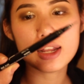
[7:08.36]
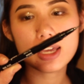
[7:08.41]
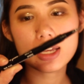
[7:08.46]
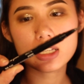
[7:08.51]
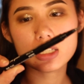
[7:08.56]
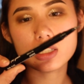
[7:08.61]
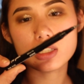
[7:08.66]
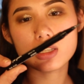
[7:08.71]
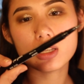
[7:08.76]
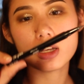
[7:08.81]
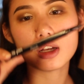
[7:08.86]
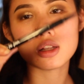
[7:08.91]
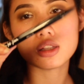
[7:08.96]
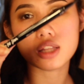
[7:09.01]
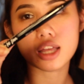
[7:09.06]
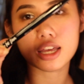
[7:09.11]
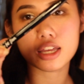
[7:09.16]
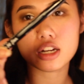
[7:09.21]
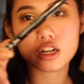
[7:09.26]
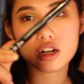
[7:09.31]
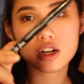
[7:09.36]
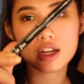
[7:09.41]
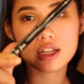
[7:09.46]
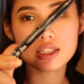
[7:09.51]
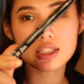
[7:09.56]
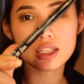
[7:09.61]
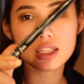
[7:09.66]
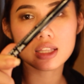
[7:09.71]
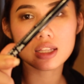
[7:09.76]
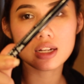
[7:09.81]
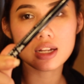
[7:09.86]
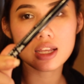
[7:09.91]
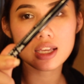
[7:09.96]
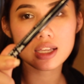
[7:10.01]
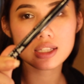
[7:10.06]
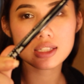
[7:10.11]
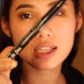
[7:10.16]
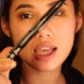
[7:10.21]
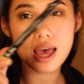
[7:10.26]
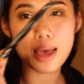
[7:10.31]
NYX liner. It's like the
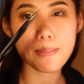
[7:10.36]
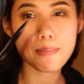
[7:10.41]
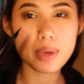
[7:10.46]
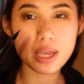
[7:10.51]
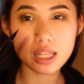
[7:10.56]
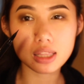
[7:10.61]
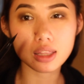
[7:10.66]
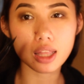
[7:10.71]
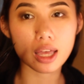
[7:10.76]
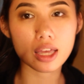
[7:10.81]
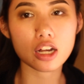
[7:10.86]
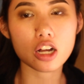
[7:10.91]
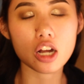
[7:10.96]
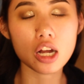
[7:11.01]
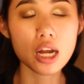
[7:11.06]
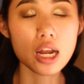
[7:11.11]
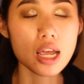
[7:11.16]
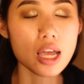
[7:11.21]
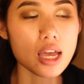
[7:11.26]
NYX Epic Liner.